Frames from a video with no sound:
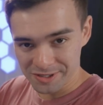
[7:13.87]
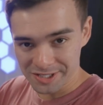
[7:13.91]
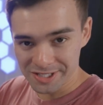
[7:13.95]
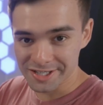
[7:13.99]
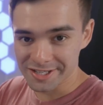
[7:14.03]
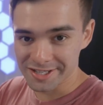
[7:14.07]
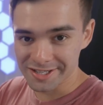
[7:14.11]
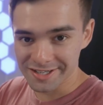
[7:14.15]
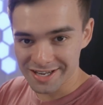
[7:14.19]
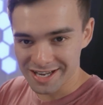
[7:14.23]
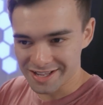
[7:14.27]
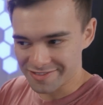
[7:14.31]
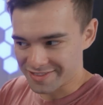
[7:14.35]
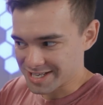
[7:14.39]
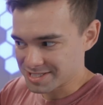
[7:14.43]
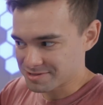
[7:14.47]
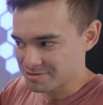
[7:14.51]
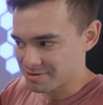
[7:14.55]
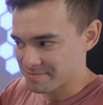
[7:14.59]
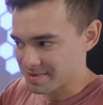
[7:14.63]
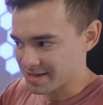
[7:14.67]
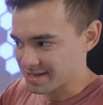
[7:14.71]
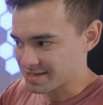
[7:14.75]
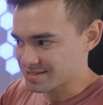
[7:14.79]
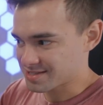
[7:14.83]
good. And that's
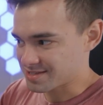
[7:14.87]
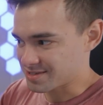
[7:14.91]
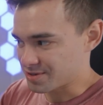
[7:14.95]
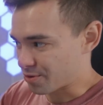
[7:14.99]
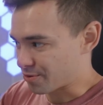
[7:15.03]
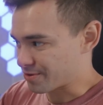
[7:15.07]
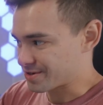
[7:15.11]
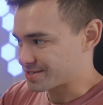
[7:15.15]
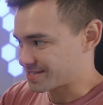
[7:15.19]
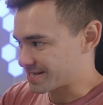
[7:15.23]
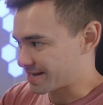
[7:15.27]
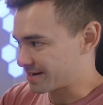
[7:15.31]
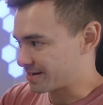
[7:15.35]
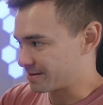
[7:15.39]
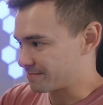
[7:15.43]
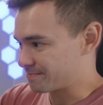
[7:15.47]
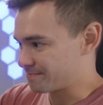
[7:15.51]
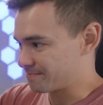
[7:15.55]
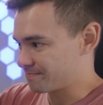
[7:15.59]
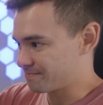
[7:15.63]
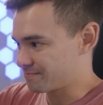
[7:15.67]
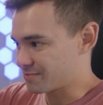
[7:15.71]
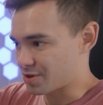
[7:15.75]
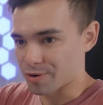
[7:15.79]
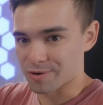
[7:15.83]
what makes your setup
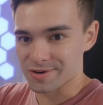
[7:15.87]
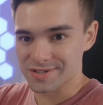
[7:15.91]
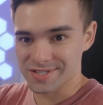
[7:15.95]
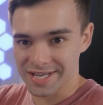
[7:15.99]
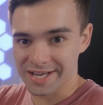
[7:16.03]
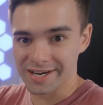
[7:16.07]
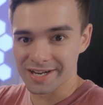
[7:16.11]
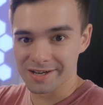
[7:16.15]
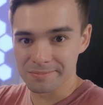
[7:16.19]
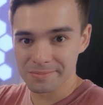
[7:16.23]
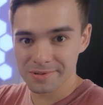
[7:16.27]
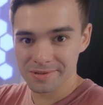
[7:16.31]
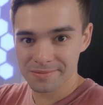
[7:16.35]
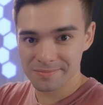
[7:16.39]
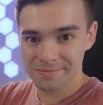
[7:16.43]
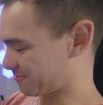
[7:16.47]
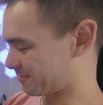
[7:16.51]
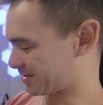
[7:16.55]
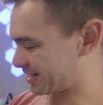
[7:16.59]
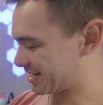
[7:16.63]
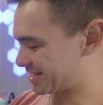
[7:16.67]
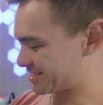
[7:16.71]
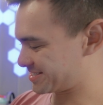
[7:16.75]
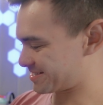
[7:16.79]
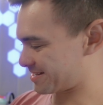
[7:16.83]
your setup.
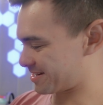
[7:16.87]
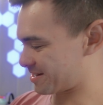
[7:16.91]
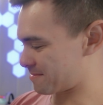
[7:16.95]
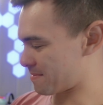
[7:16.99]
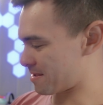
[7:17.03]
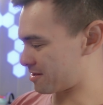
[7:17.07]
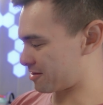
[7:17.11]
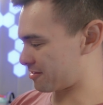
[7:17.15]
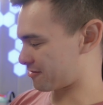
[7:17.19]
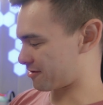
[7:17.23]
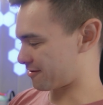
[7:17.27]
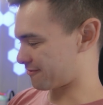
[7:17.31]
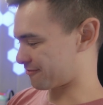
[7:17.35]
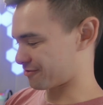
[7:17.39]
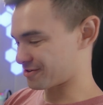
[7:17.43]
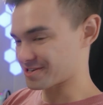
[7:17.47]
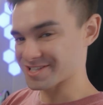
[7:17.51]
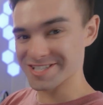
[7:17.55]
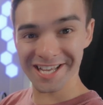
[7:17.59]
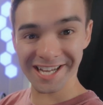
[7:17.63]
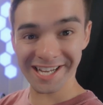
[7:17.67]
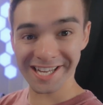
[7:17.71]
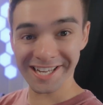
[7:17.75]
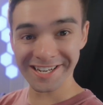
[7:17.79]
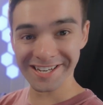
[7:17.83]
We got sentimental there for a
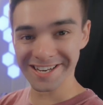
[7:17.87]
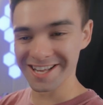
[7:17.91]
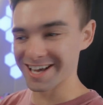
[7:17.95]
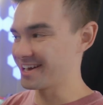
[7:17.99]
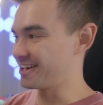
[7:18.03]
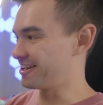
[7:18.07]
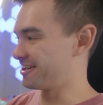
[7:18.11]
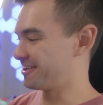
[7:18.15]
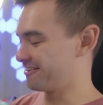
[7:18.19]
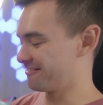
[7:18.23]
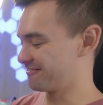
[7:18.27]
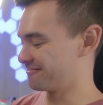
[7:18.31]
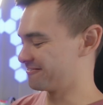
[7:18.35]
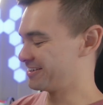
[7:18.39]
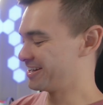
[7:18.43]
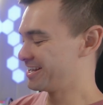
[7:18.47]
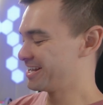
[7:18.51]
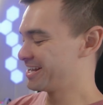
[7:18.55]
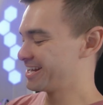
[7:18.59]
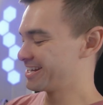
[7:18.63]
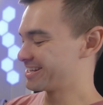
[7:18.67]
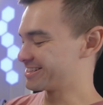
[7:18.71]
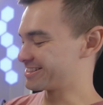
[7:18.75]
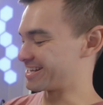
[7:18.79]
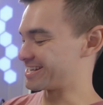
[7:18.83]
second.
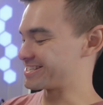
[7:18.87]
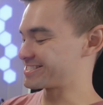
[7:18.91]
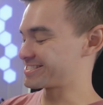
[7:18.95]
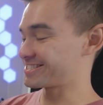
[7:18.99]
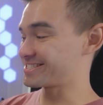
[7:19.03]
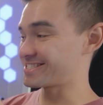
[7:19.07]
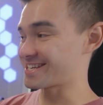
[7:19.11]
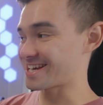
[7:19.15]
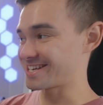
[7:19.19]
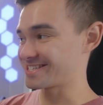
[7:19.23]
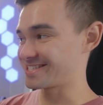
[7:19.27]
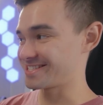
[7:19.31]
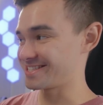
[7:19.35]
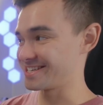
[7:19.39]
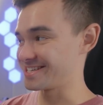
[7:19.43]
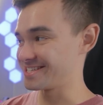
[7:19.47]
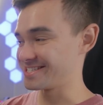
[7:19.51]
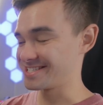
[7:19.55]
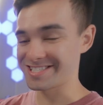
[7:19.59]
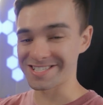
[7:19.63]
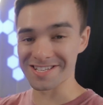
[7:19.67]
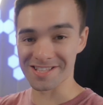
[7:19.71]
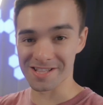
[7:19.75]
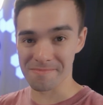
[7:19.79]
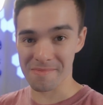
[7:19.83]
Let's attach
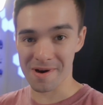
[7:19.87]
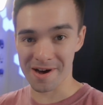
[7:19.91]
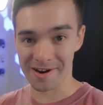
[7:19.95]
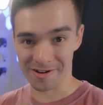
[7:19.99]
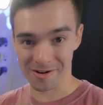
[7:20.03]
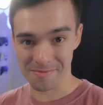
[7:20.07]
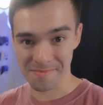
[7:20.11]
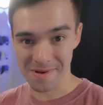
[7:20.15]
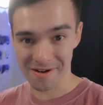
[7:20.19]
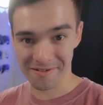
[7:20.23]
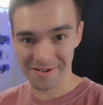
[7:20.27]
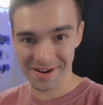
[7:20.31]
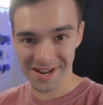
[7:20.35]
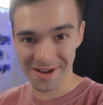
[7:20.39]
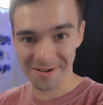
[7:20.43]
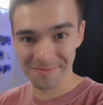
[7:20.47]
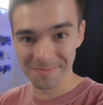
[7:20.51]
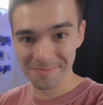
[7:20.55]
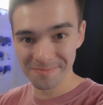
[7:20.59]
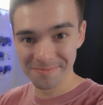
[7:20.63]
this to the monitor mount now.